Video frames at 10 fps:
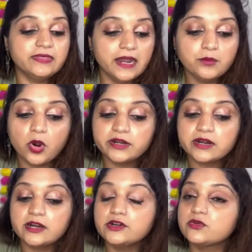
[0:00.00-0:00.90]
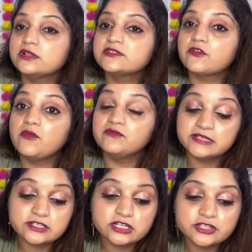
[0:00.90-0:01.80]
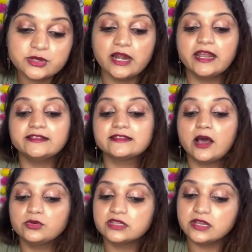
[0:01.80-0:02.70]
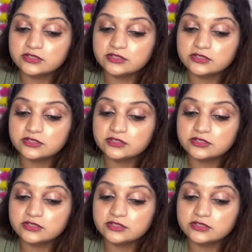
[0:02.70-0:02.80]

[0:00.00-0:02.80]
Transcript: Then border controls from Western Australia and South